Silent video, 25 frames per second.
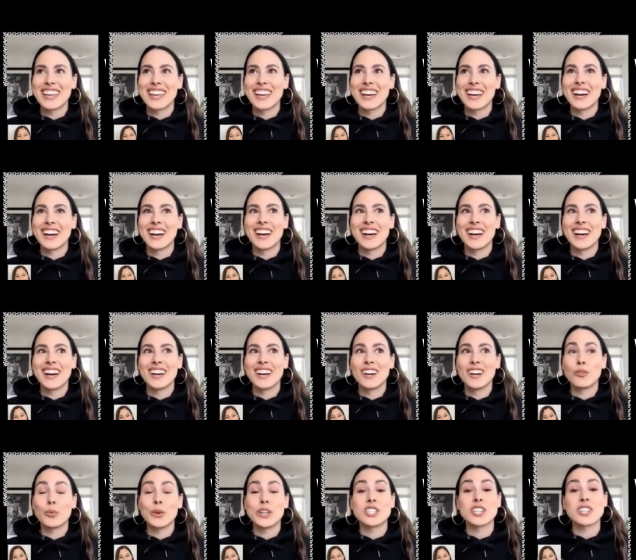
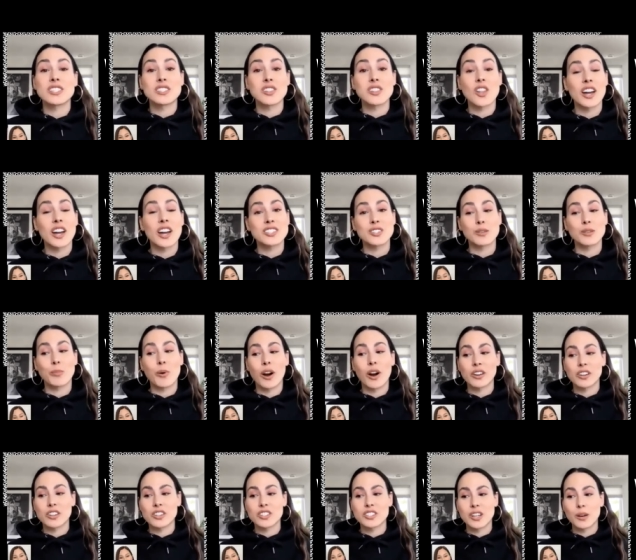Uh, we just launched a
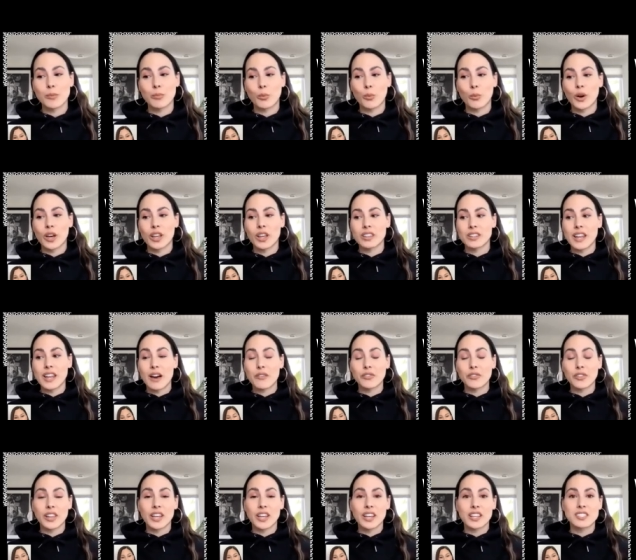partnership with
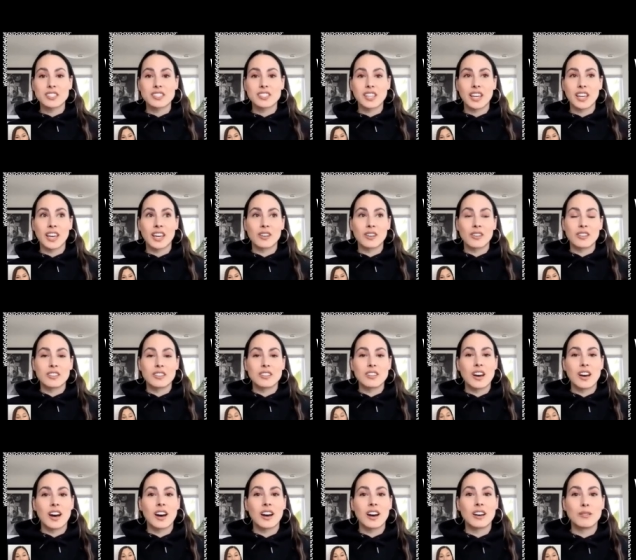Netflix and
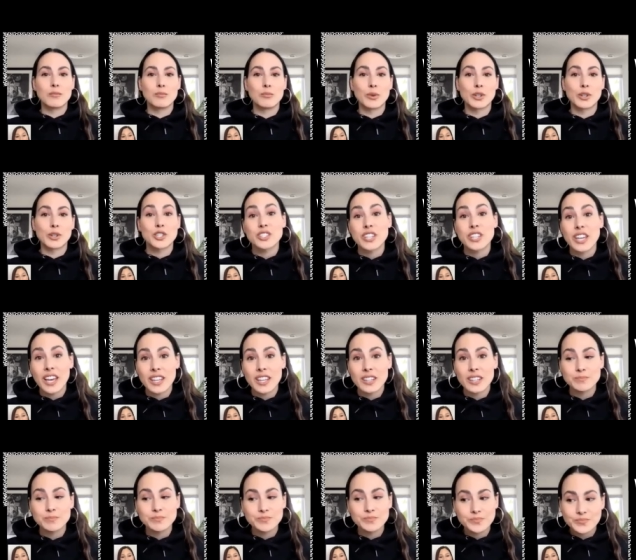uh,
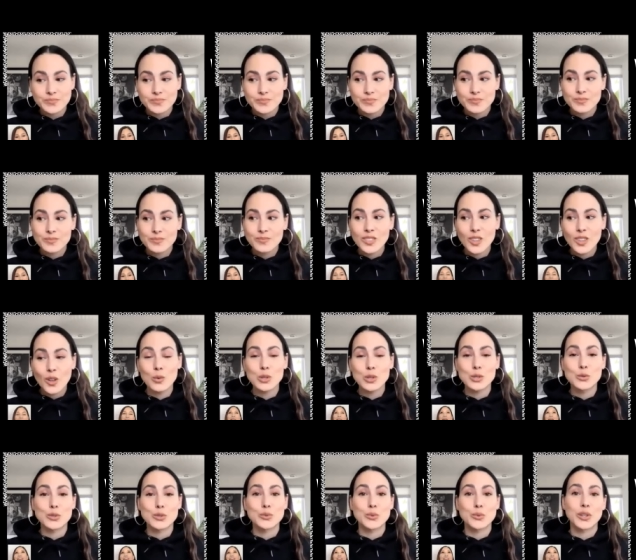Bridgerton,
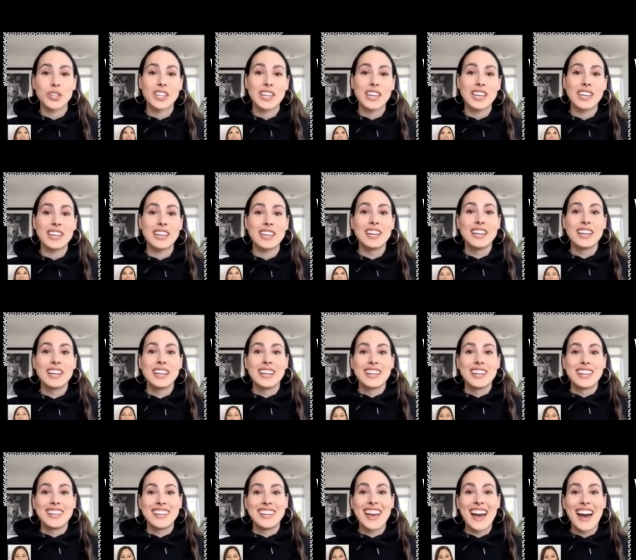which was really,
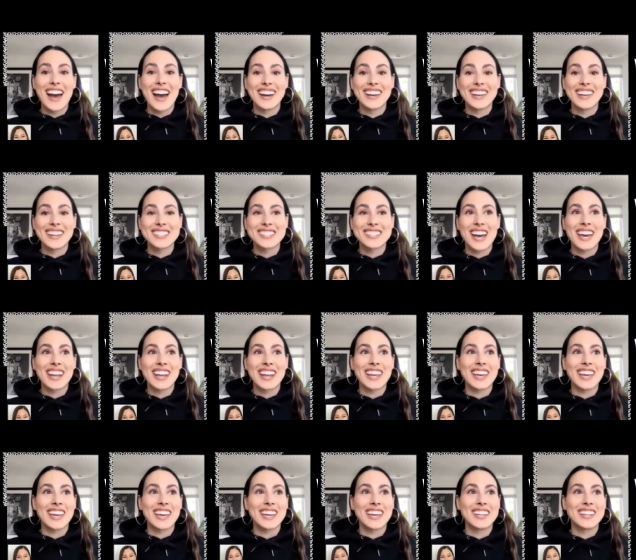yeah,
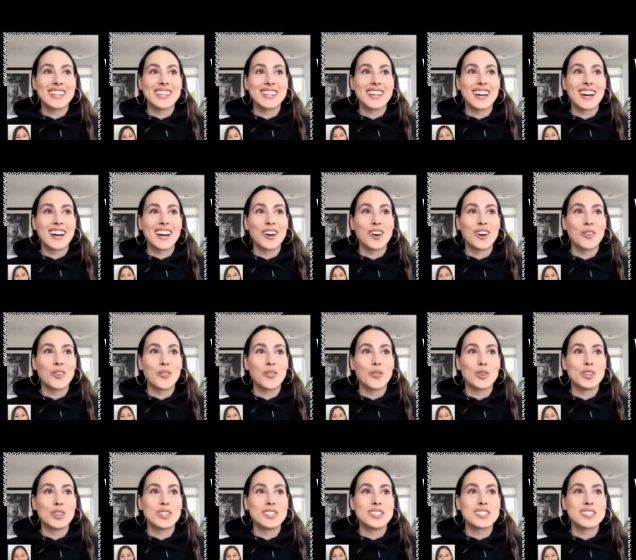exciting and uh,
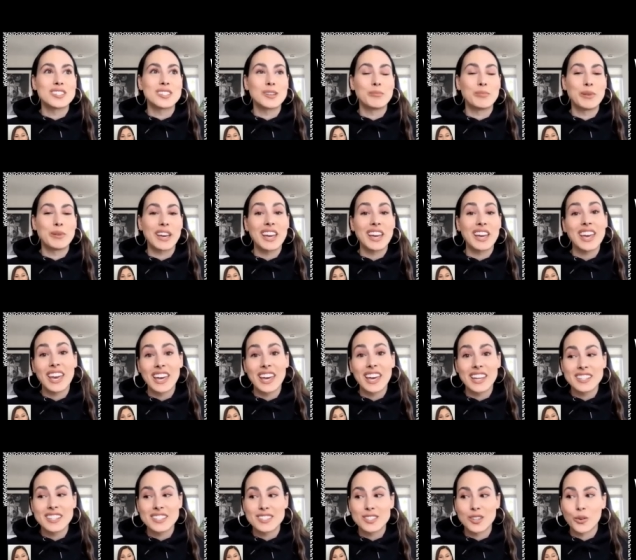was a big
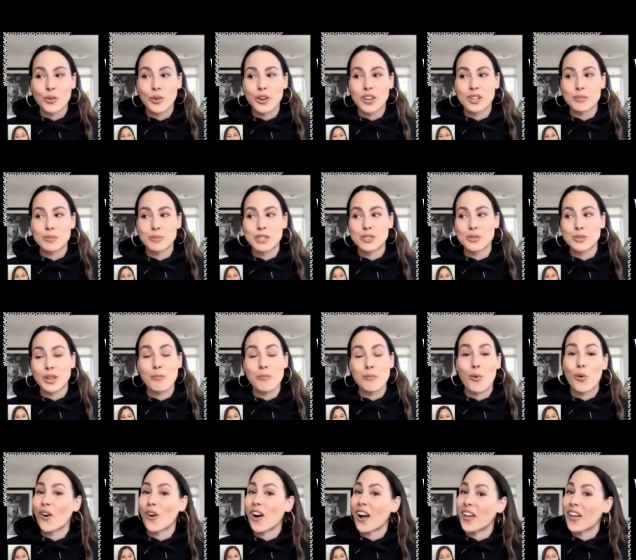hit. So we're going to be doing
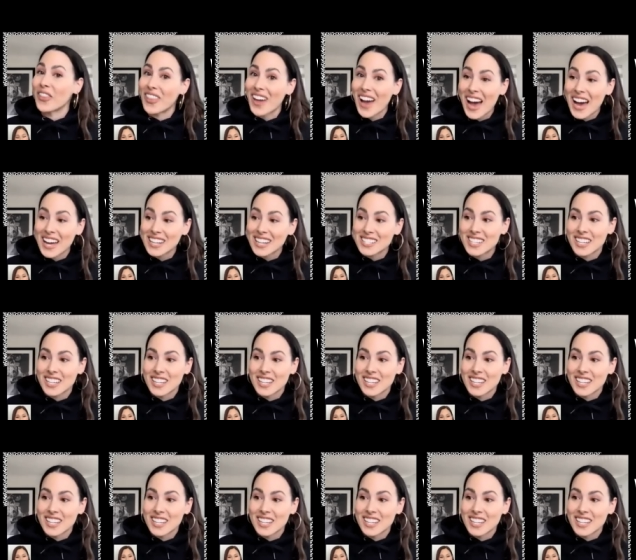more on that